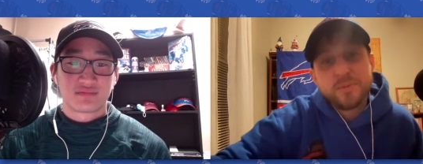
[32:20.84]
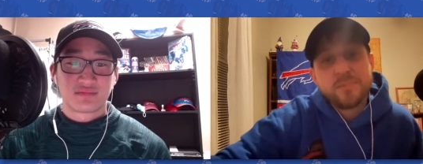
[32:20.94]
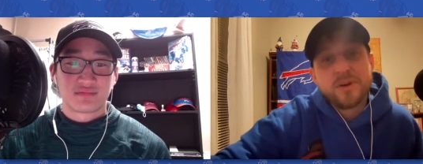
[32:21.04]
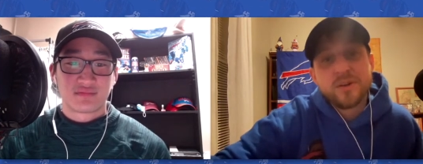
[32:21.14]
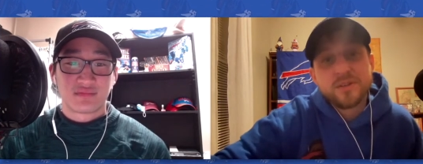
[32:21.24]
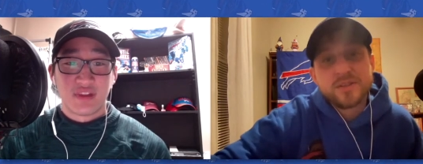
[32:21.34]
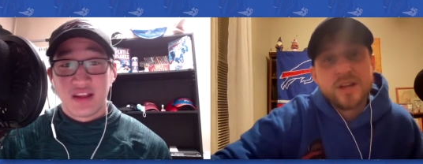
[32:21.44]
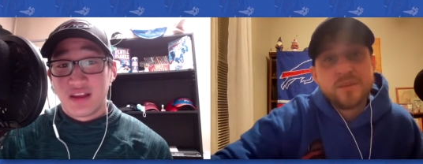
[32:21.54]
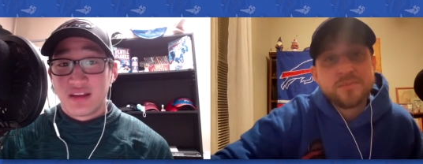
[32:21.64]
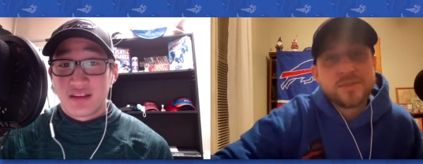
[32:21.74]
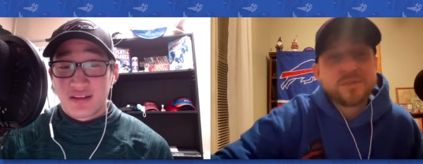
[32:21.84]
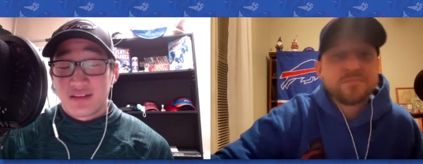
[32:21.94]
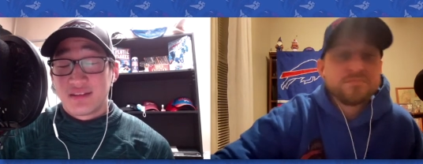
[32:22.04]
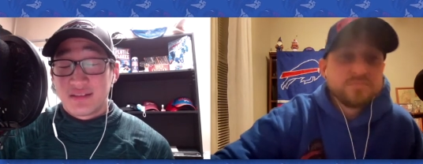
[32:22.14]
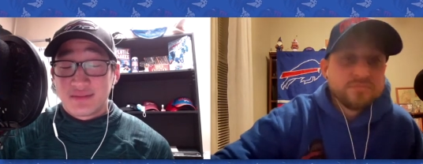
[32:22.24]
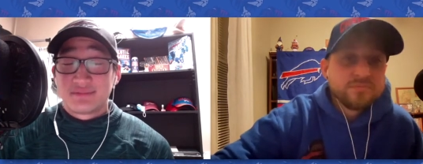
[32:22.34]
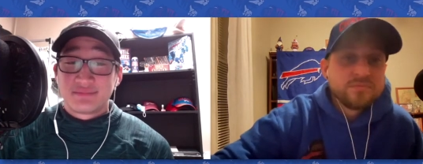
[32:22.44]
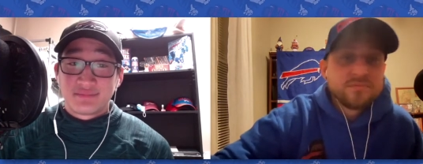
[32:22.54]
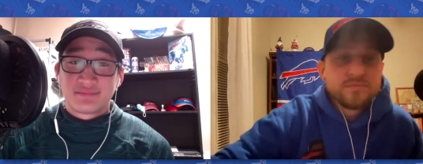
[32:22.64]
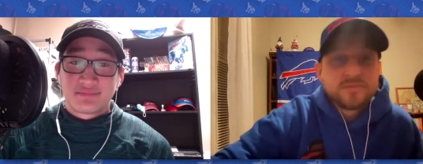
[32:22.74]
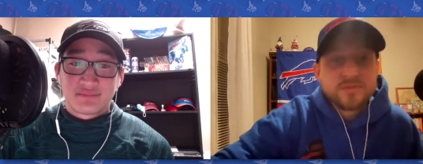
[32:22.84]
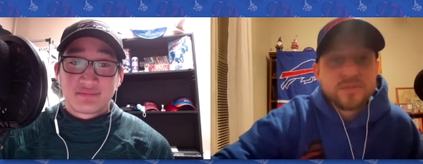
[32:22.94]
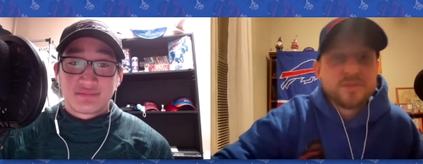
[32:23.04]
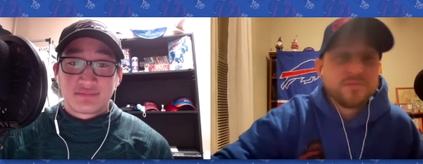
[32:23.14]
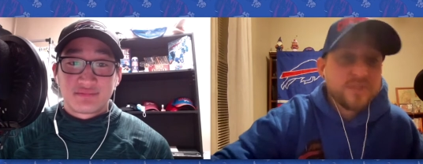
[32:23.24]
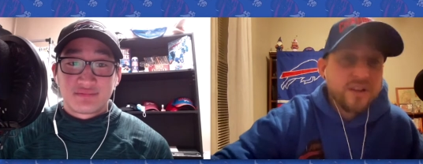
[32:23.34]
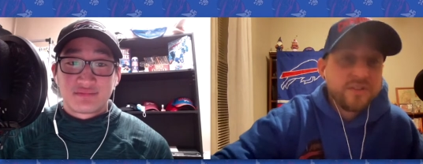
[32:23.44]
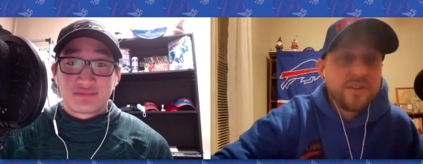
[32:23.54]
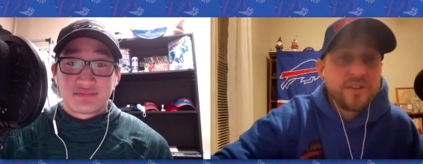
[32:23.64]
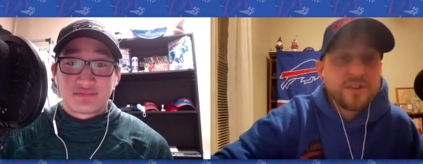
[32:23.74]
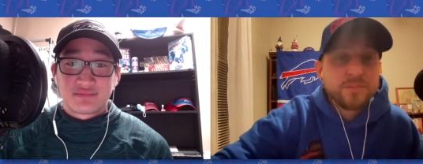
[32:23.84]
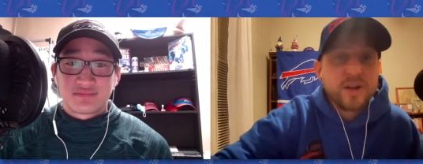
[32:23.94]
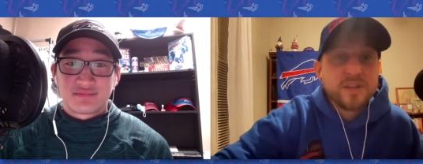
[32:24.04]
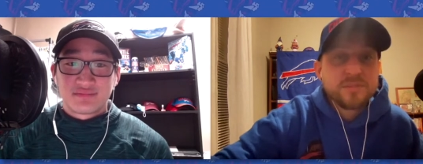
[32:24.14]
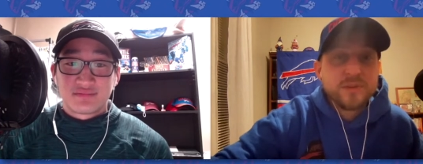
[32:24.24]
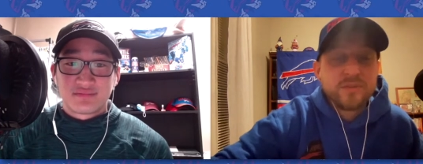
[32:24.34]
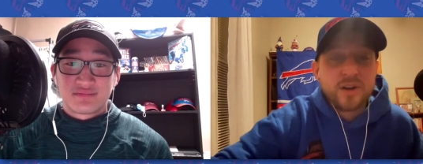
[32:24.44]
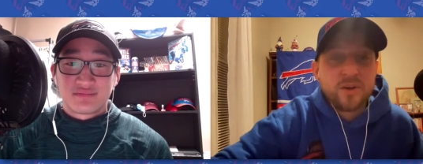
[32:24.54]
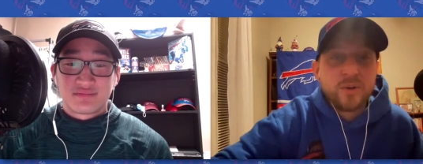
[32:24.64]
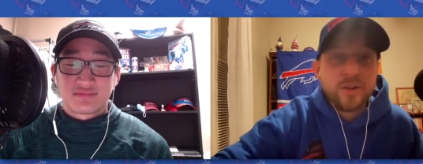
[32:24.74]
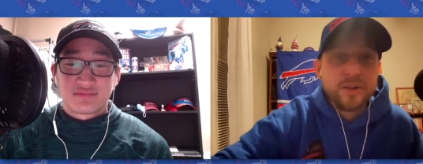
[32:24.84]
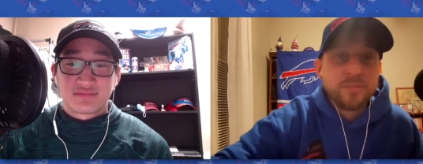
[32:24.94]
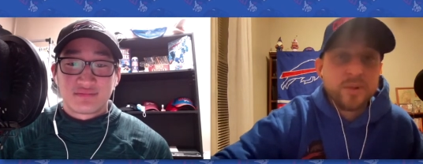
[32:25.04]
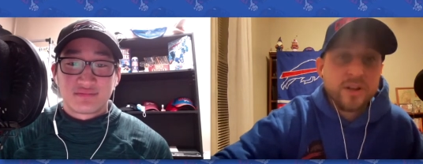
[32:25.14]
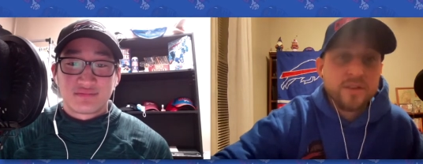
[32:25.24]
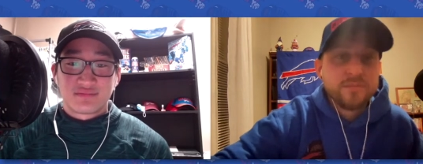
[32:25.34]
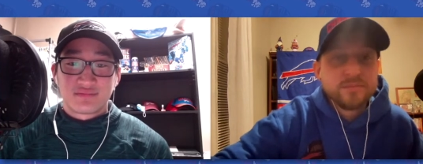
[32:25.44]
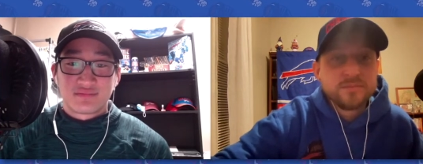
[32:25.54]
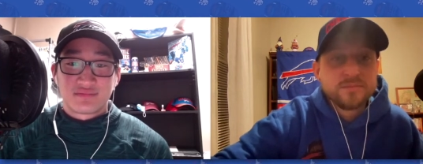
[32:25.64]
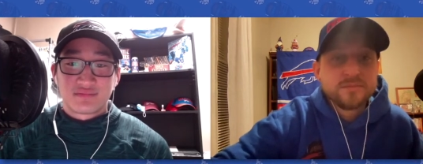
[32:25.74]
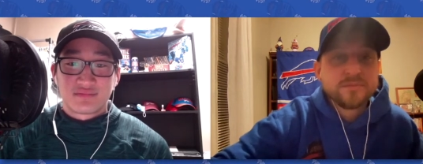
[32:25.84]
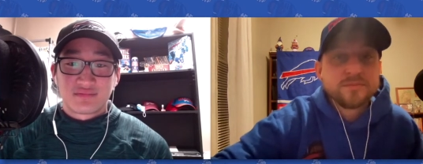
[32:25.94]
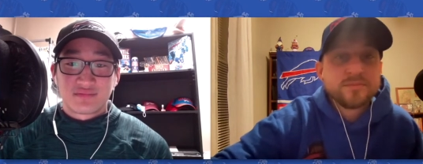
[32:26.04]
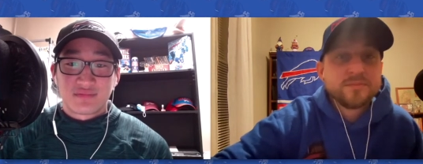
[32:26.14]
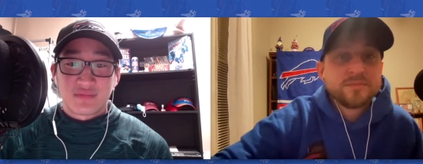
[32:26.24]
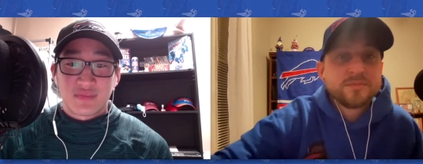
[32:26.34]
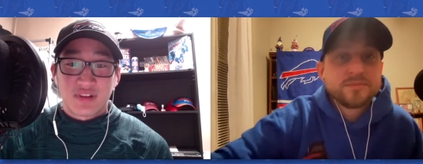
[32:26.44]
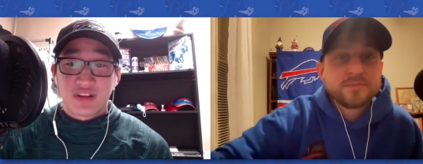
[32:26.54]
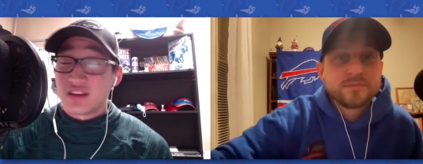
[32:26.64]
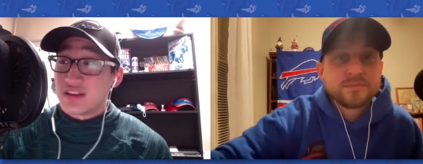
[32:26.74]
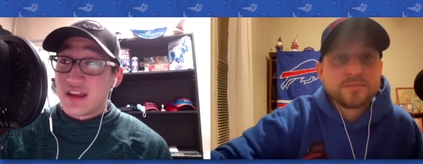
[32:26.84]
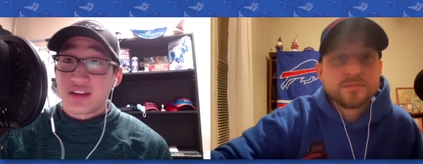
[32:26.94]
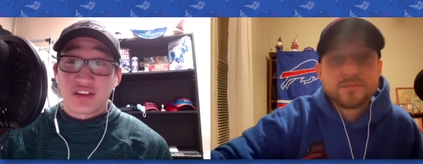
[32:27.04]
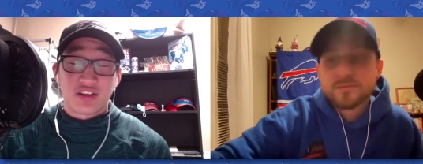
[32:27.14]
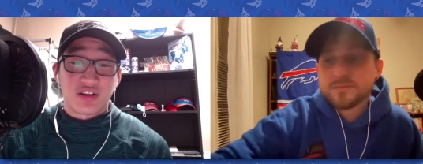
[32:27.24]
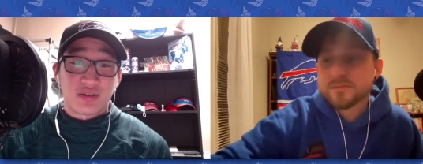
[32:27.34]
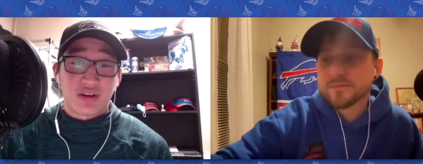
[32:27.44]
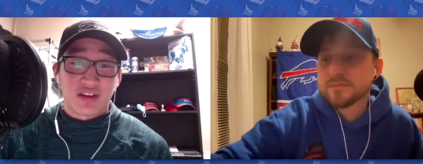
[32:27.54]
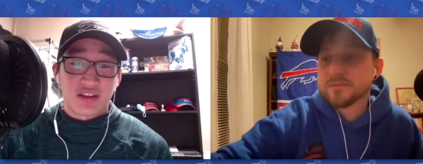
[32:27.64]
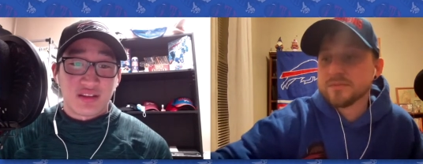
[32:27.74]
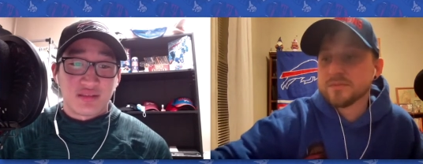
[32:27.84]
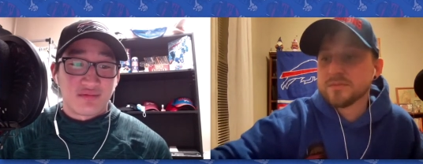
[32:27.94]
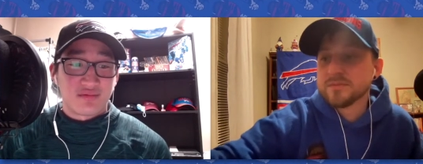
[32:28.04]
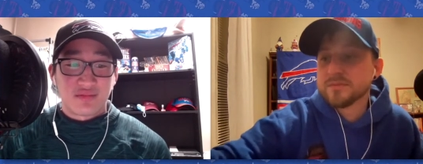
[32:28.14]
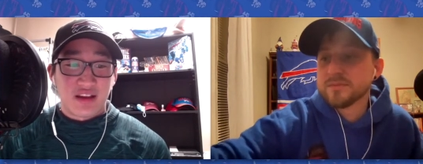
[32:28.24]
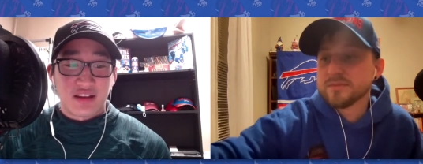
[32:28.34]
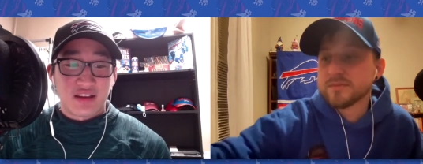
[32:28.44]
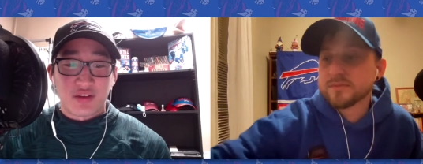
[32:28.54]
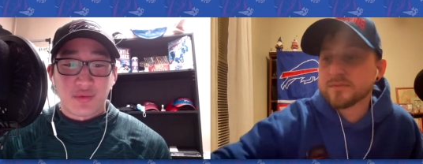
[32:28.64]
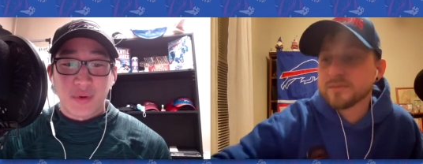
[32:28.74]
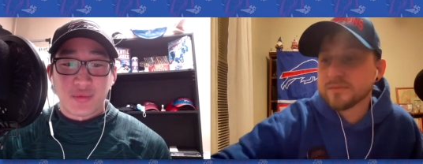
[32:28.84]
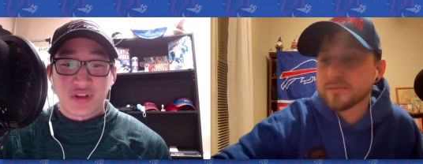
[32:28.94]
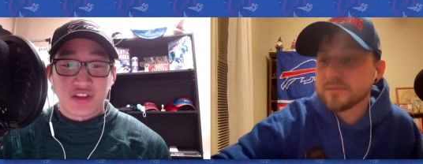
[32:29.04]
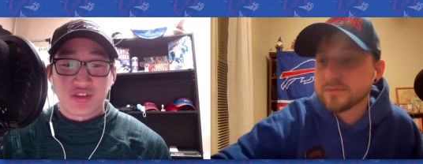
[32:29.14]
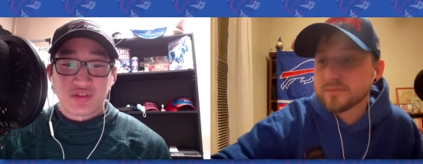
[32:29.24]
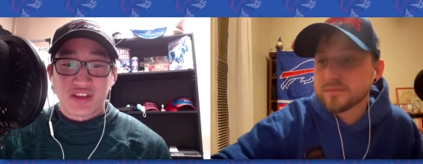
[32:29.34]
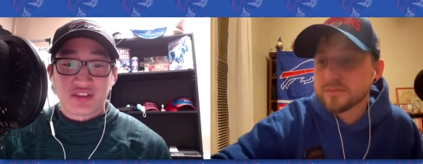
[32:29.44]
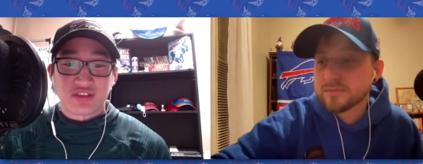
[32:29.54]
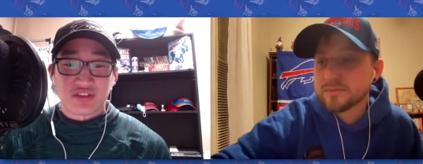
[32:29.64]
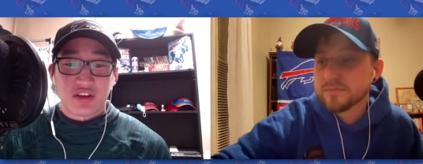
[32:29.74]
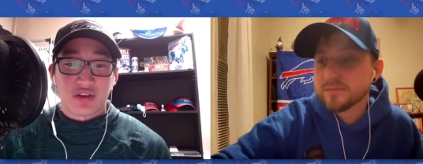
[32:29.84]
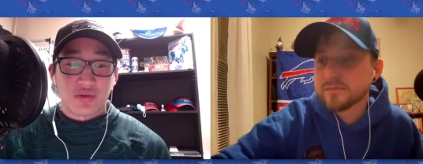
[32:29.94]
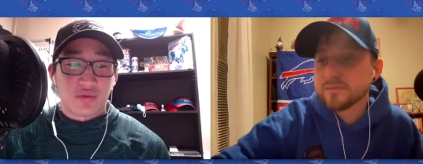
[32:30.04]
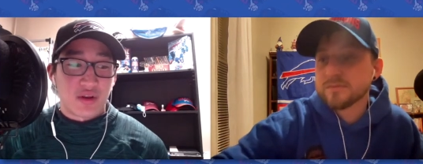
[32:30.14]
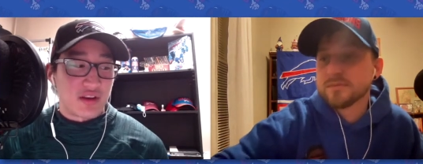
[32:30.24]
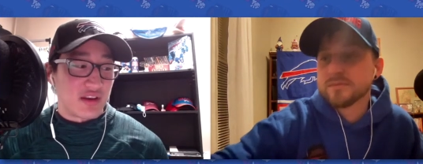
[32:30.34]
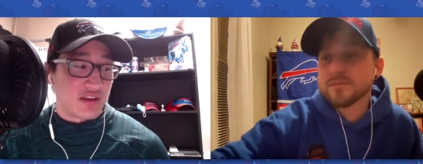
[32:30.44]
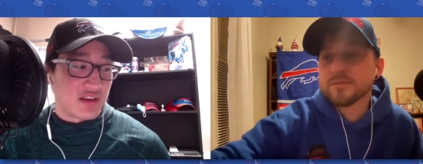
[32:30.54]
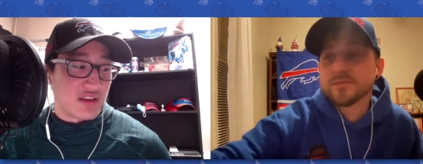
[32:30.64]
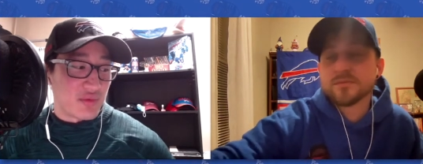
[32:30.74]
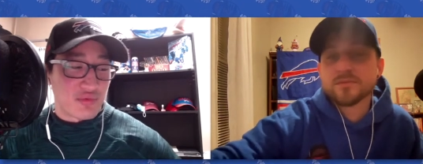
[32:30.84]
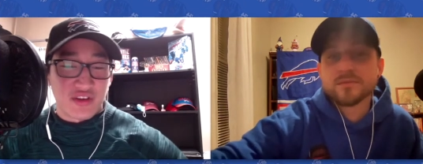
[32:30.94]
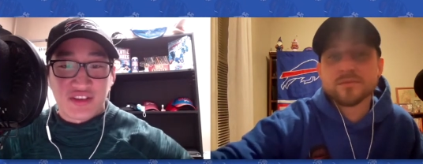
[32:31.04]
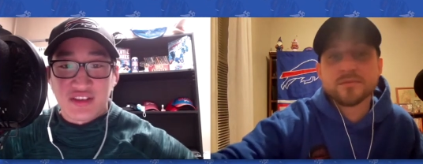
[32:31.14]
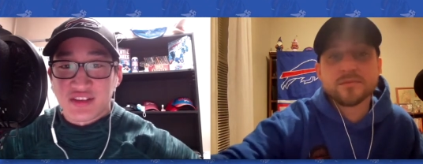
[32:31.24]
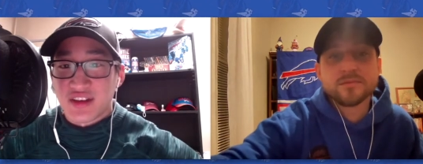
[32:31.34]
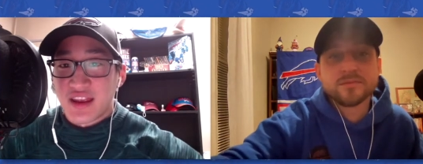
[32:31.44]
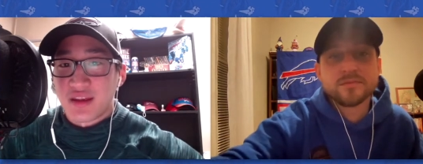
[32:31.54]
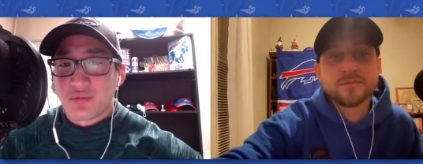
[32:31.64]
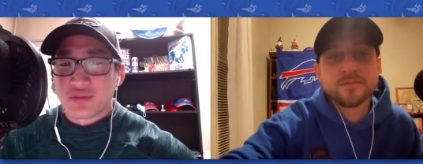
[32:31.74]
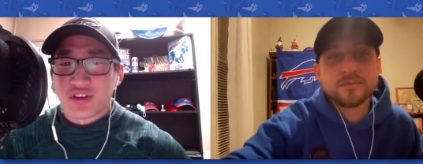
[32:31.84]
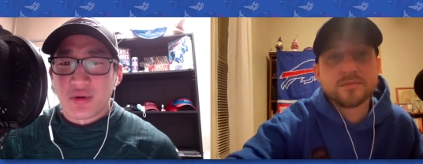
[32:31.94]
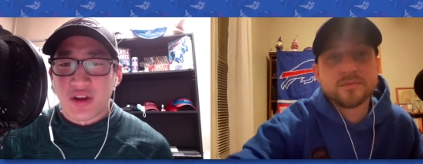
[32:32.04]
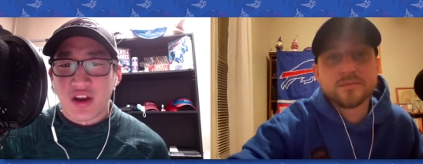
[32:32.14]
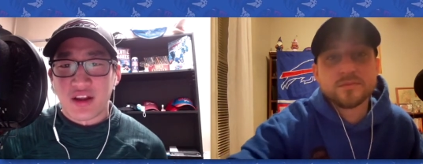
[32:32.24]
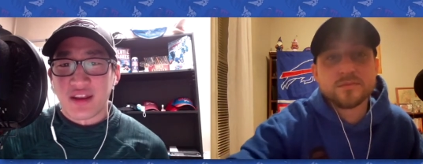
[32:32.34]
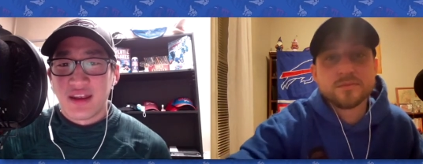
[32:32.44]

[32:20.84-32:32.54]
Speaker 1: be better at times. Definitely surprised me for how well he played.
Speaker 2: Yeah, you know, I remember like 2 seasons ago when the preseason game was going on